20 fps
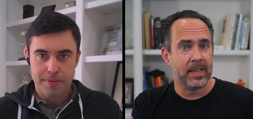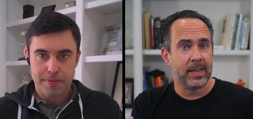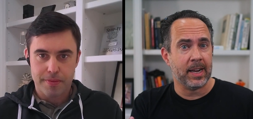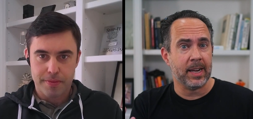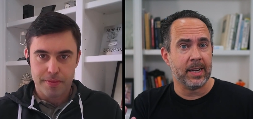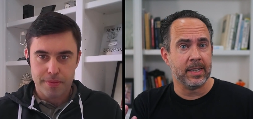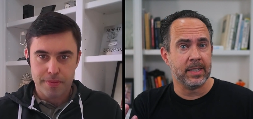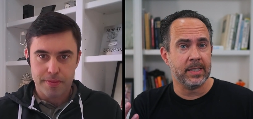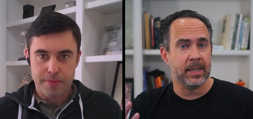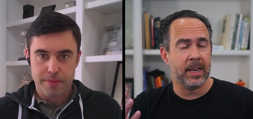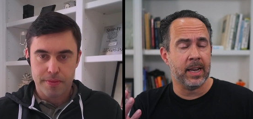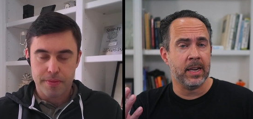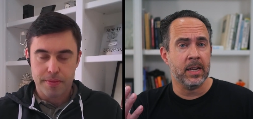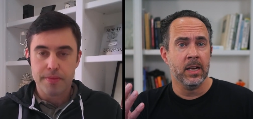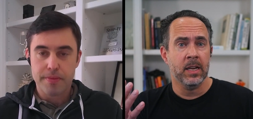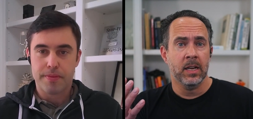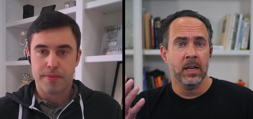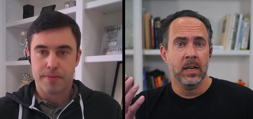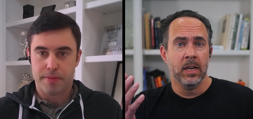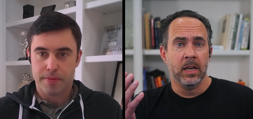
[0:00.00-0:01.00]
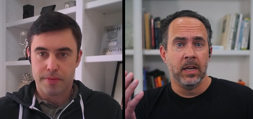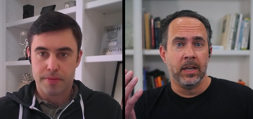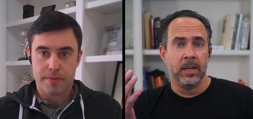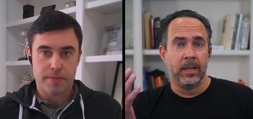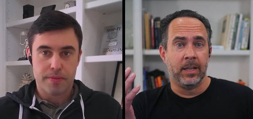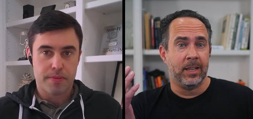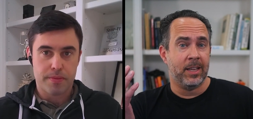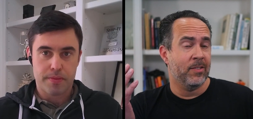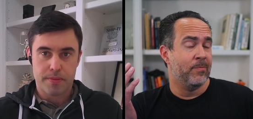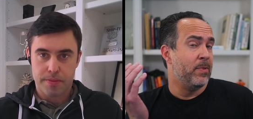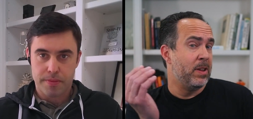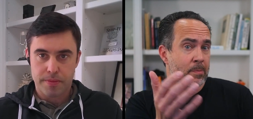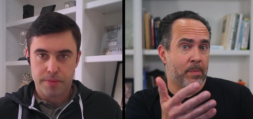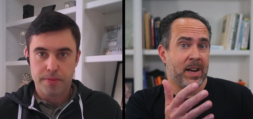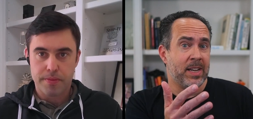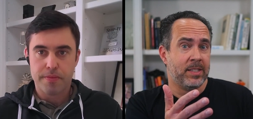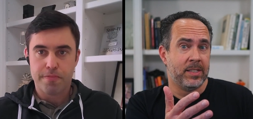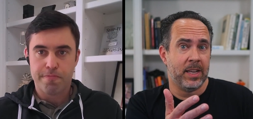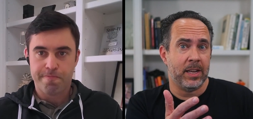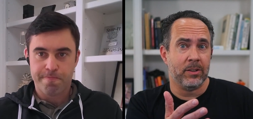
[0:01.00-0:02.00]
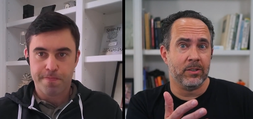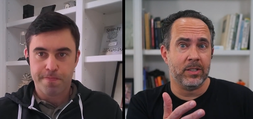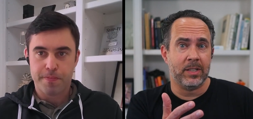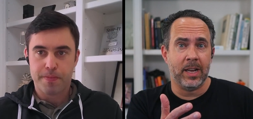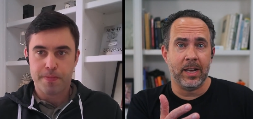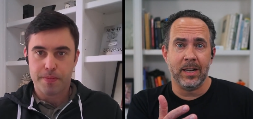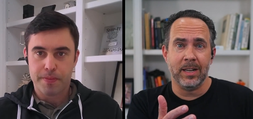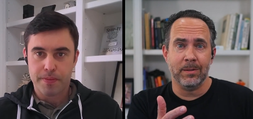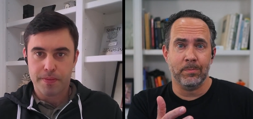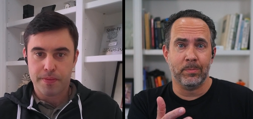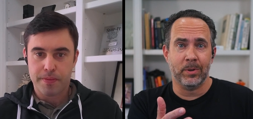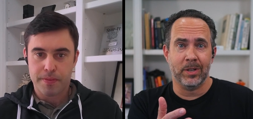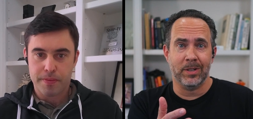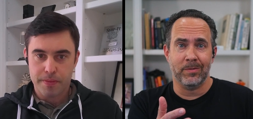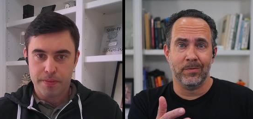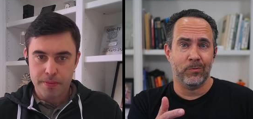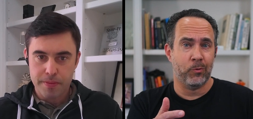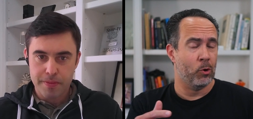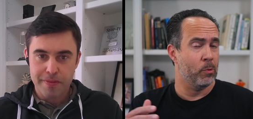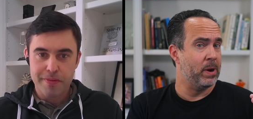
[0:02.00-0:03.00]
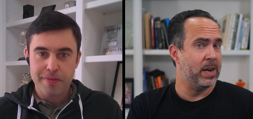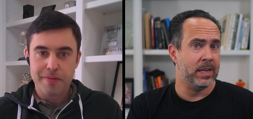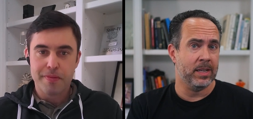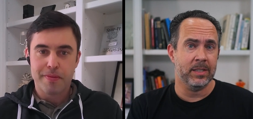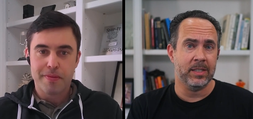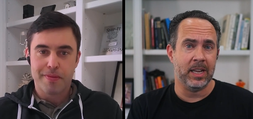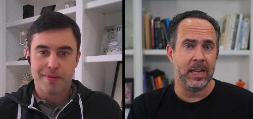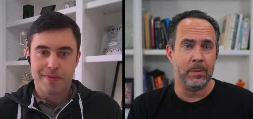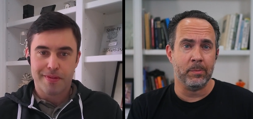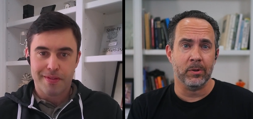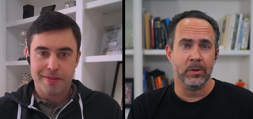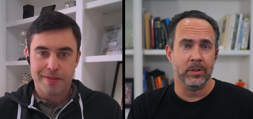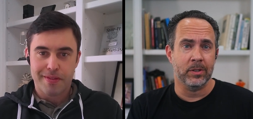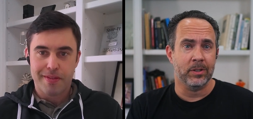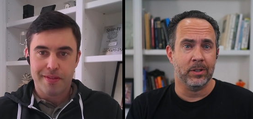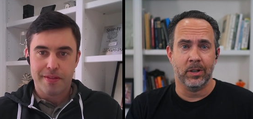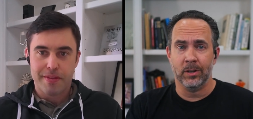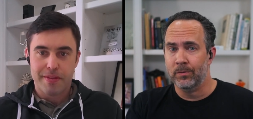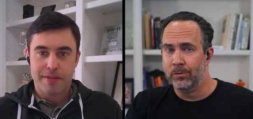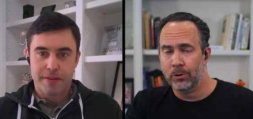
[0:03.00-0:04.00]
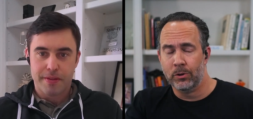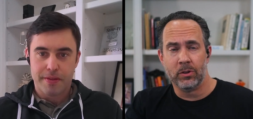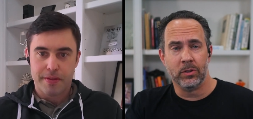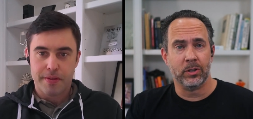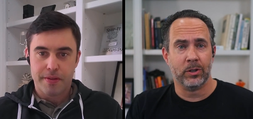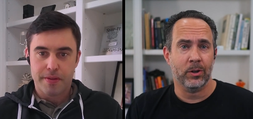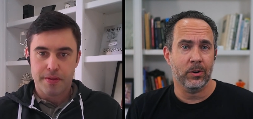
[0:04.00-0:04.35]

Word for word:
Speaker 1: Like I could say, give me my sales data, but format a table and convert all the